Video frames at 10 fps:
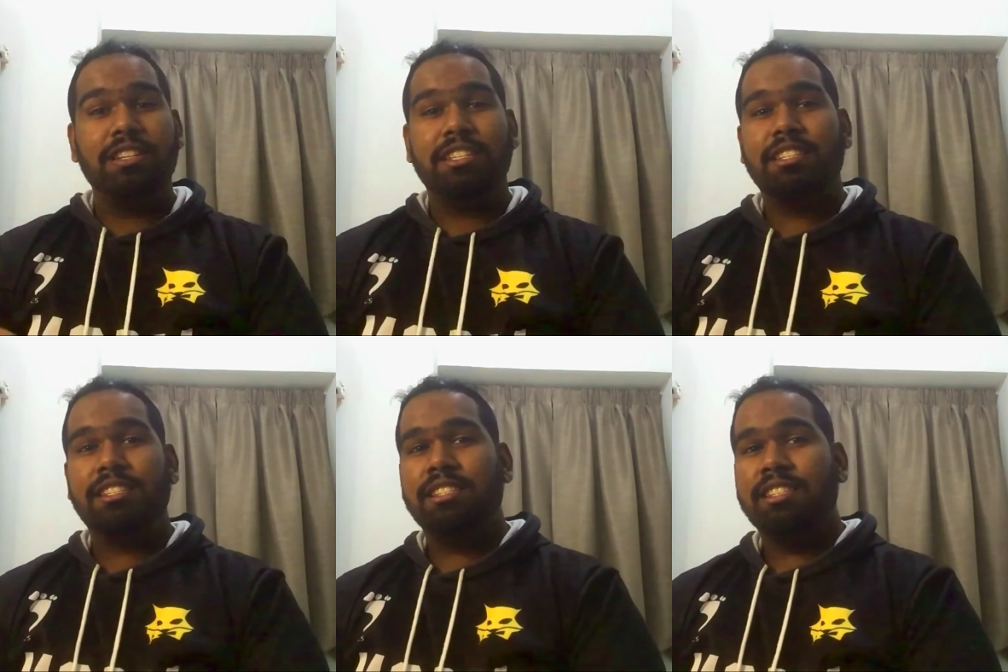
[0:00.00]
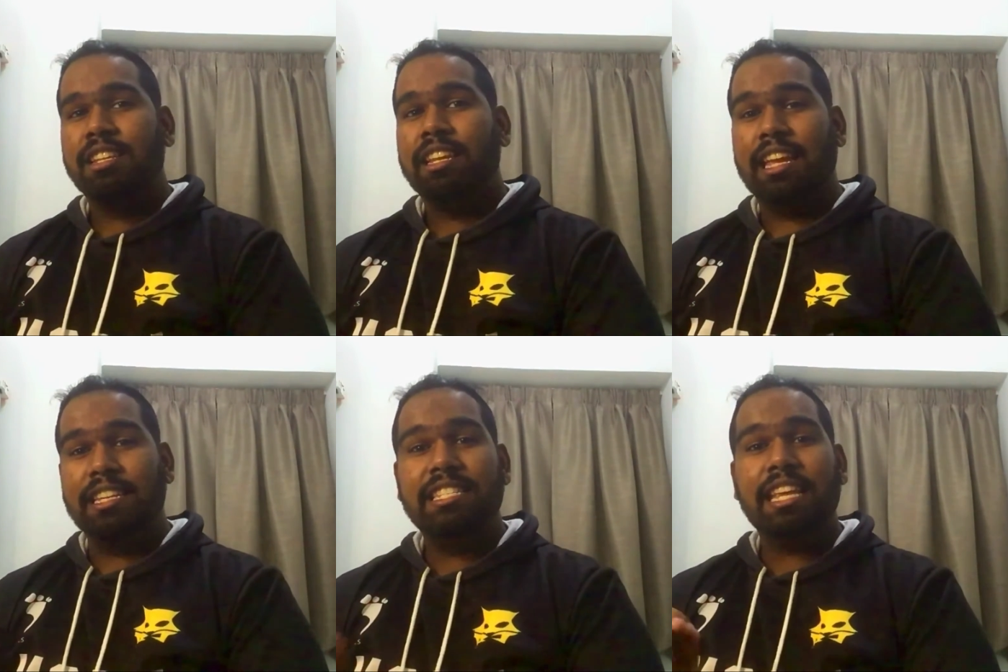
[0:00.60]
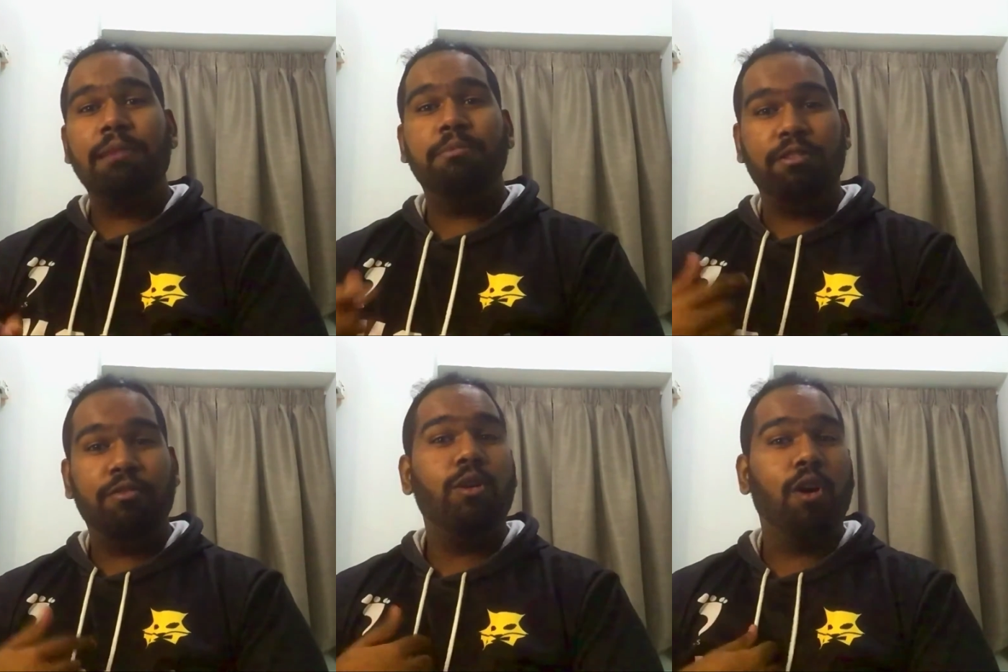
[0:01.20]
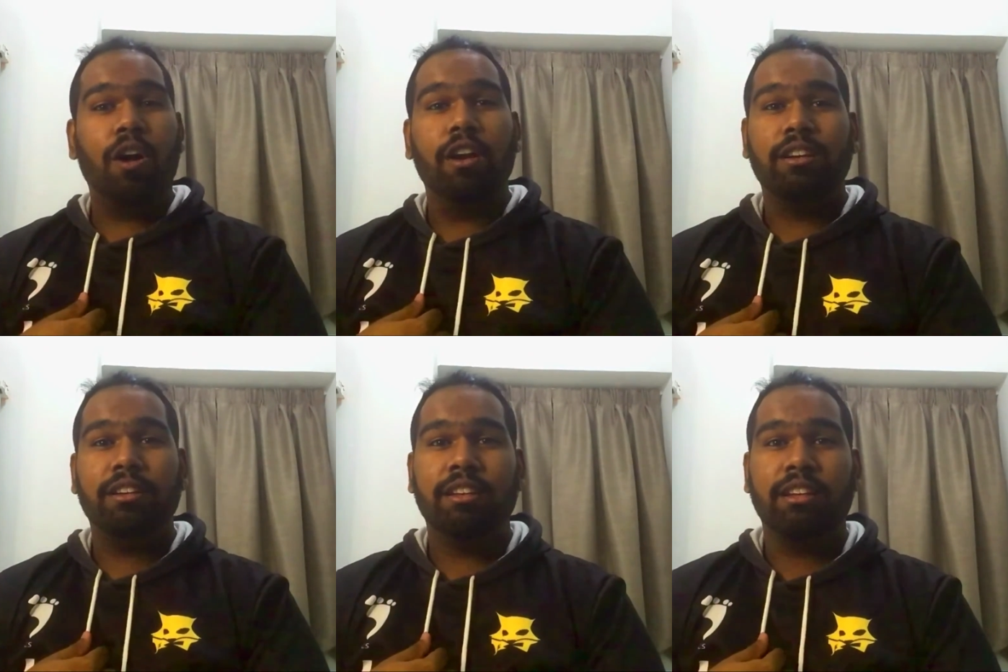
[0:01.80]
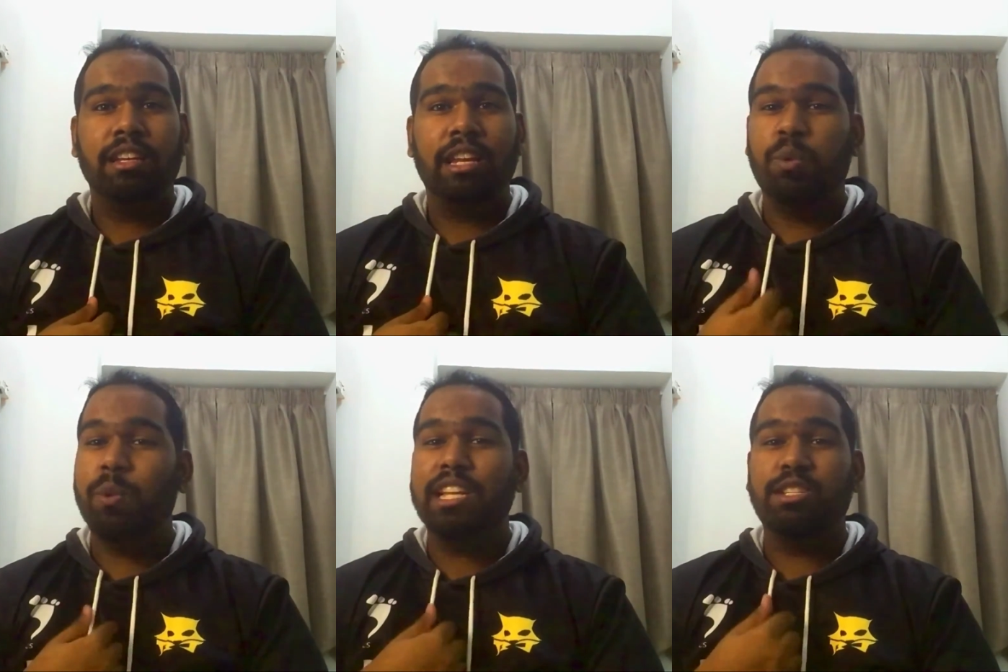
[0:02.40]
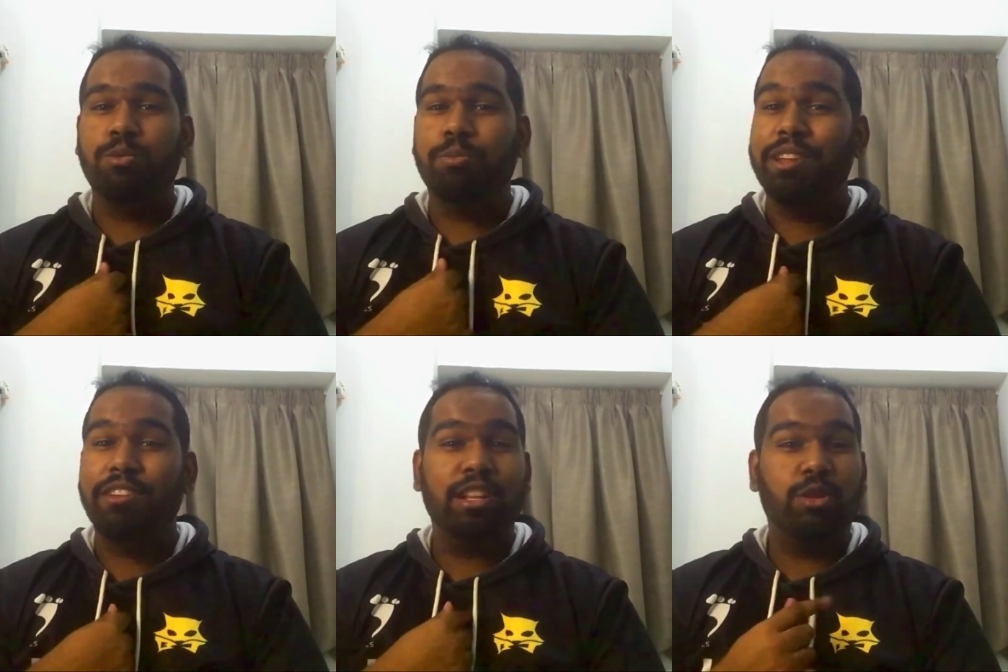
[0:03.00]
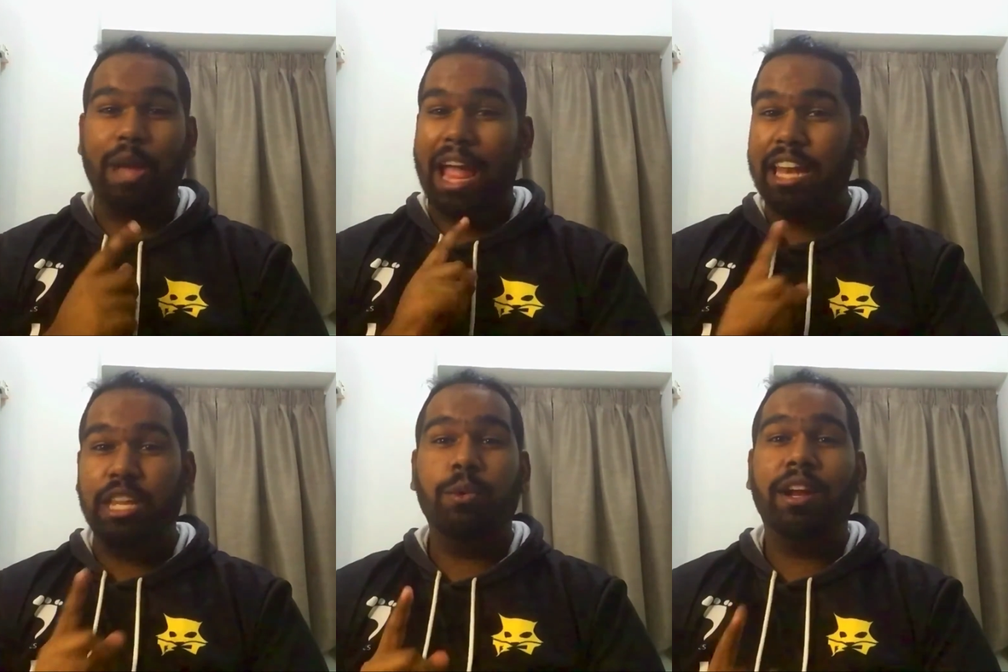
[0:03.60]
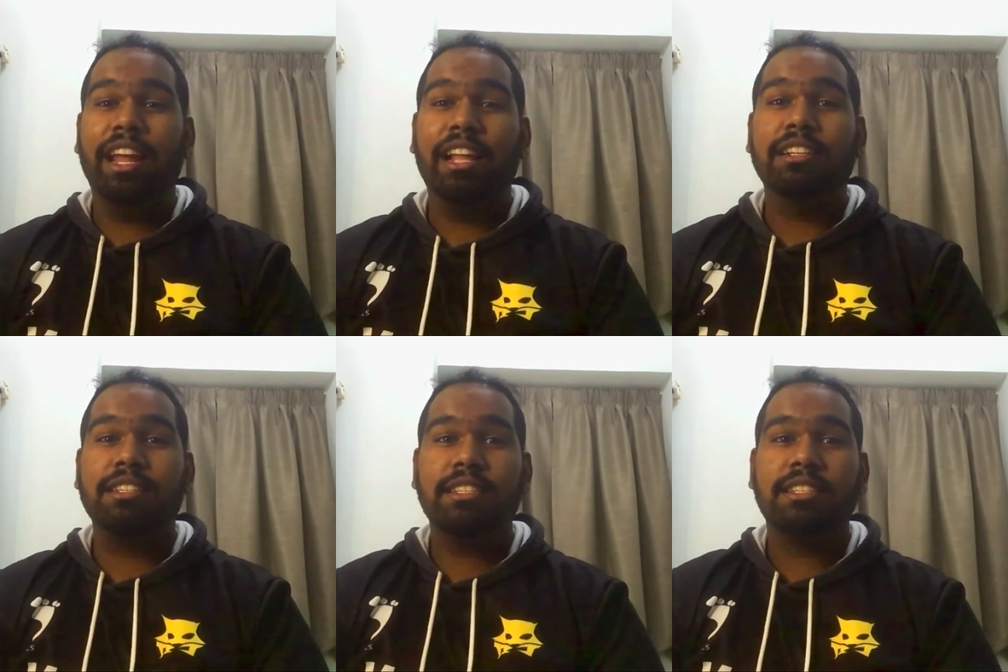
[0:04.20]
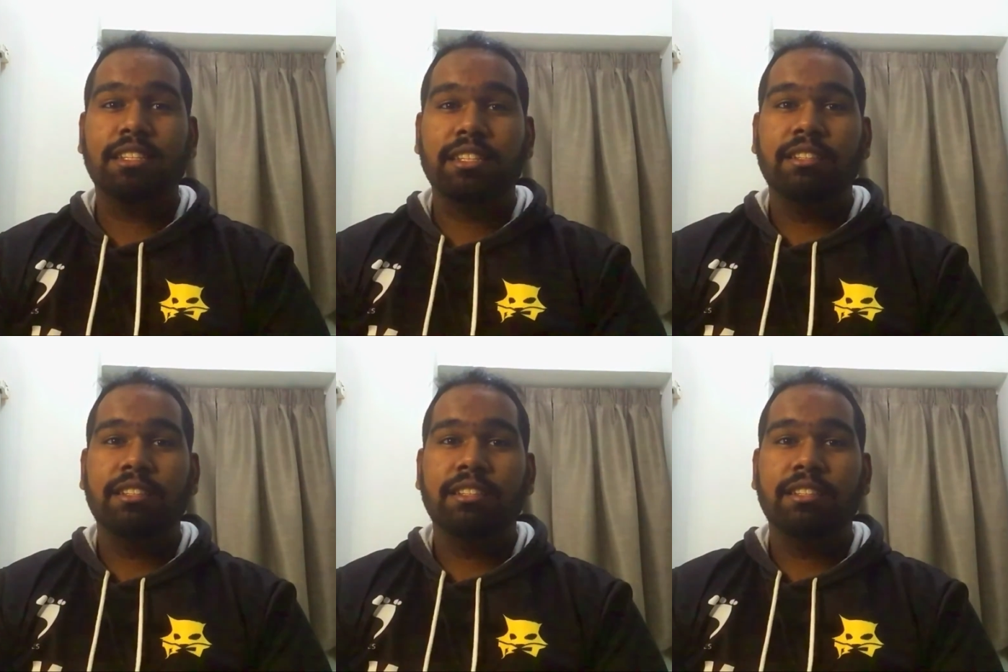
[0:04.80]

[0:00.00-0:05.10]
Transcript: us can say before God that we are superior to anyone else.